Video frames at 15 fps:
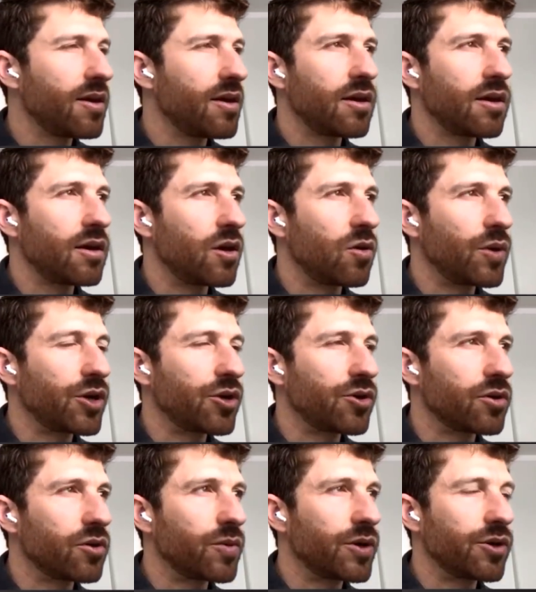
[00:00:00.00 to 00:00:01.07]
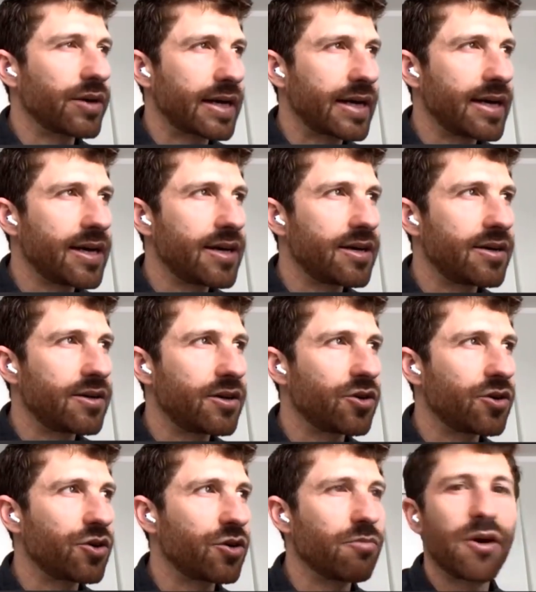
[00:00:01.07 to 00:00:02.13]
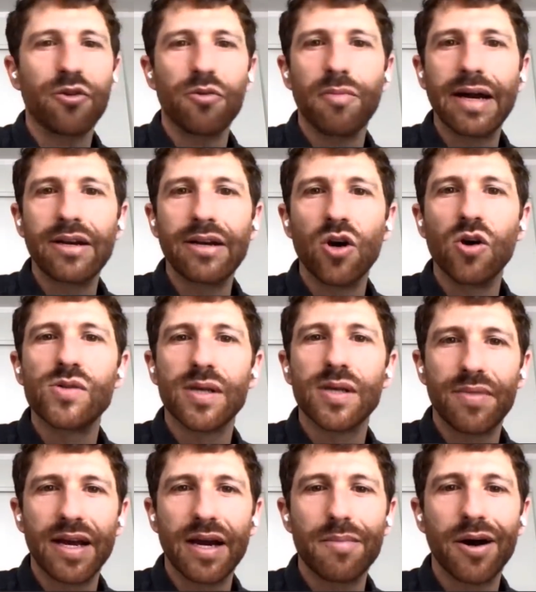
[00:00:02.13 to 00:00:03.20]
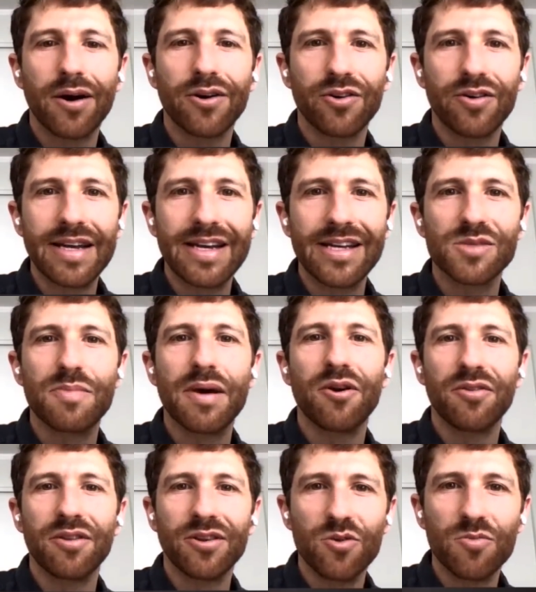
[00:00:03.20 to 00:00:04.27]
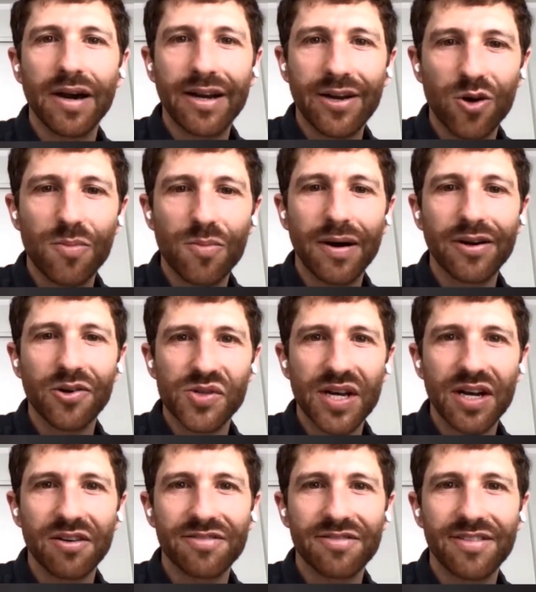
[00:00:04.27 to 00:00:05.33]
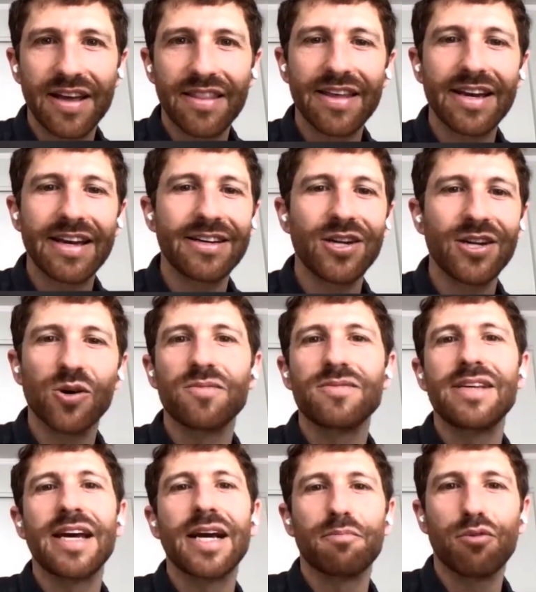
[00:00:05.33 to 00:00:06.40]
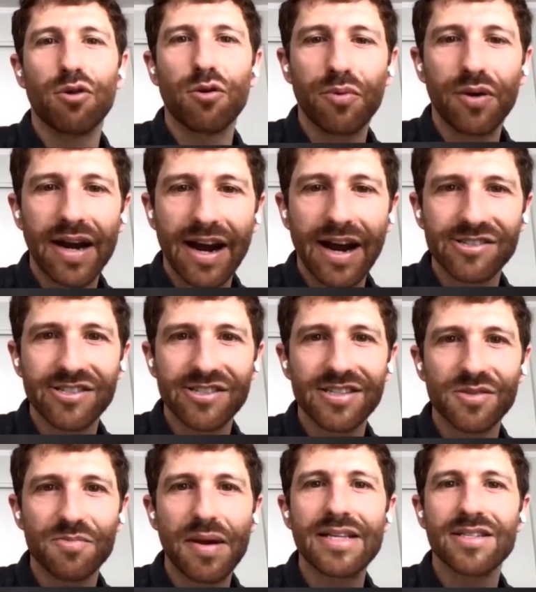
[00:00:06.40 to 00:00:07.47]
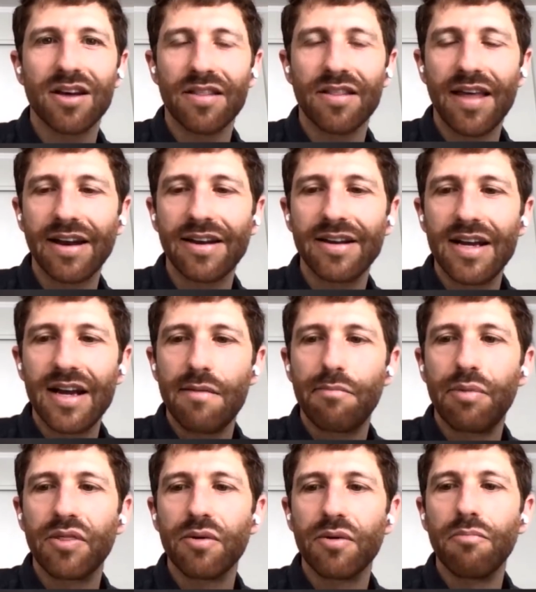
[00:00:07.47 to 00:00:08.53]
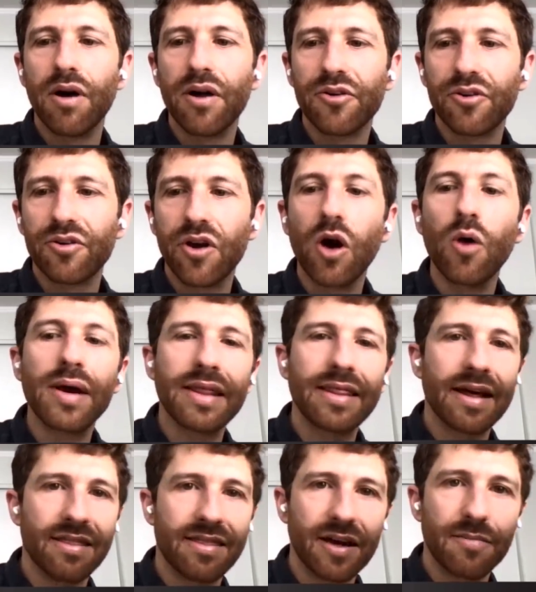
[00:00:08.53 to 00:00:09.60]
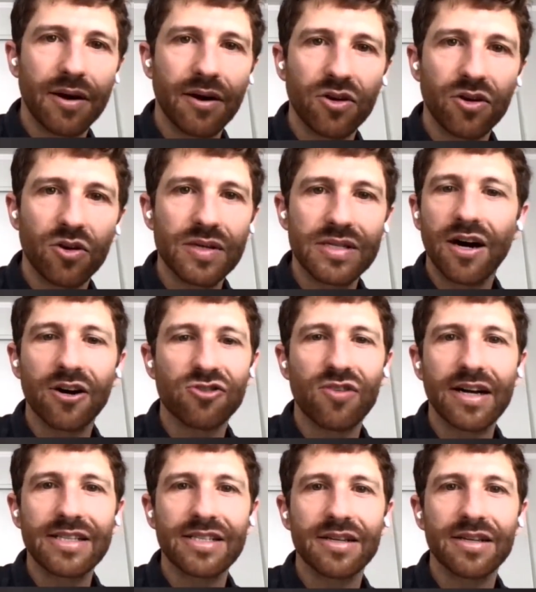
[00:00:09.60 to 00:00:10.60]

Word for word: you know when you're when you're a kid your your mother might know something about your needs better than you might know about yourself and they you know take appropriate actions based on that but the mother knowing that thing about you is not trying to